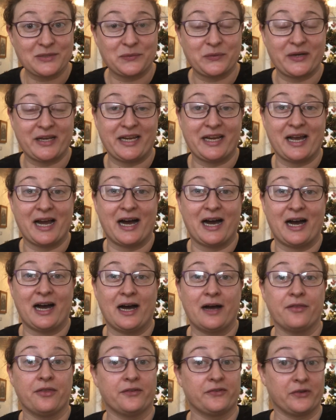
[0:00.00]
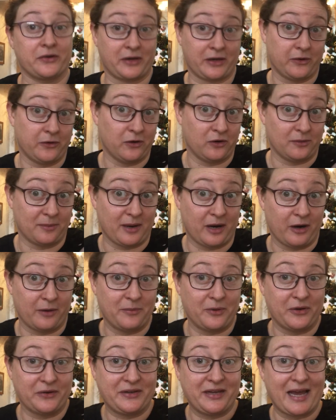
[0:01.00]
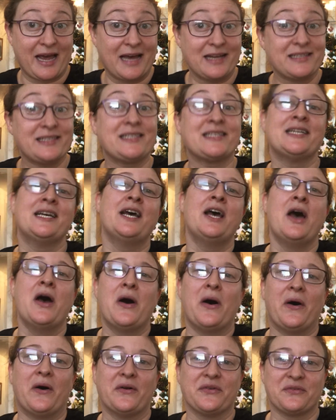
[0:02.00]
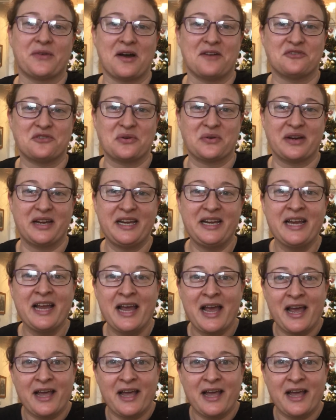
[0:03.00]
We are the Soggy Kookaburra podcast on Ravelry.